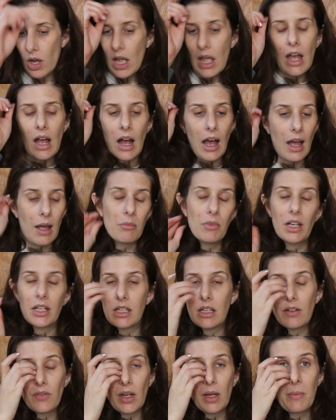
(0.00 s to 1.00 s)
I'm lucky if
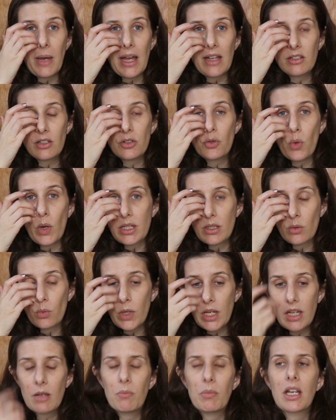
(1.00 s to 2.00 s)
I mask twice a
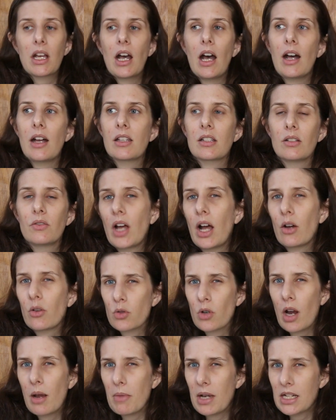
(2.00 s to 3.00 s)
week because of how dry
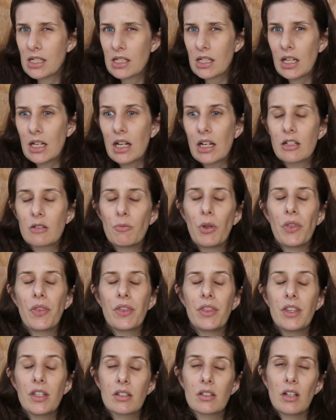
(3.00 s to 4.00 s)
my skin is. But
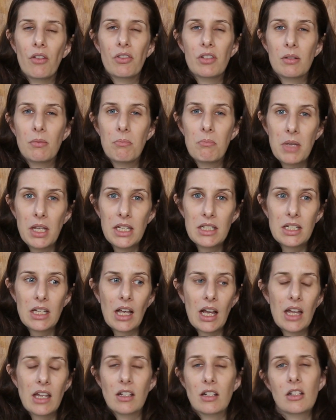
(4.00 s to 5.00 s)
this stuff is amazing. I
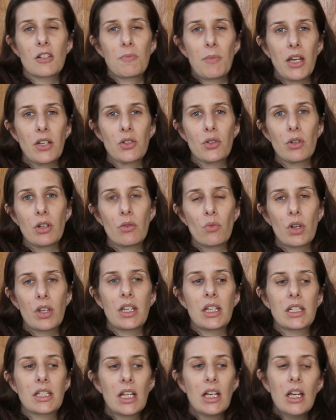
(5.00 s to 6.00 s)
can spot treat with
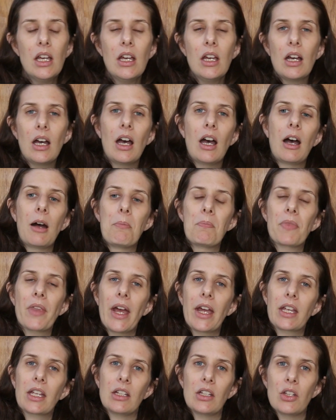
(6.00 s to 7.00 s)
it. I
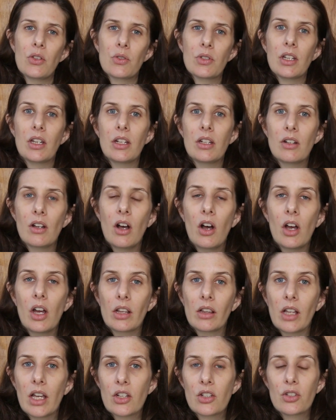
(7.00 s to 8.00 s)
can use it on
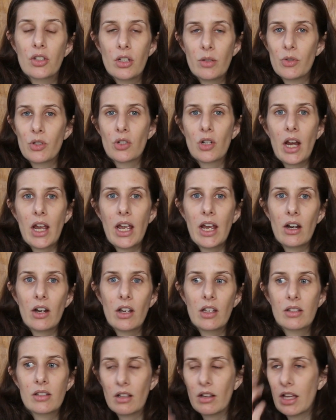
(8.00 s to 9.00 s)
like super dry areas
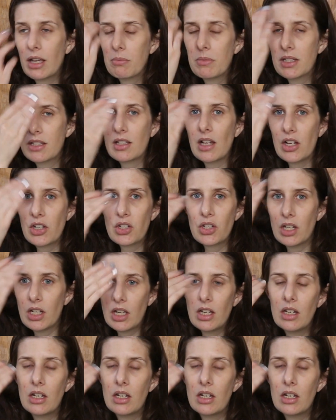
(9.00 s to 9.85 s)
and like massage it in,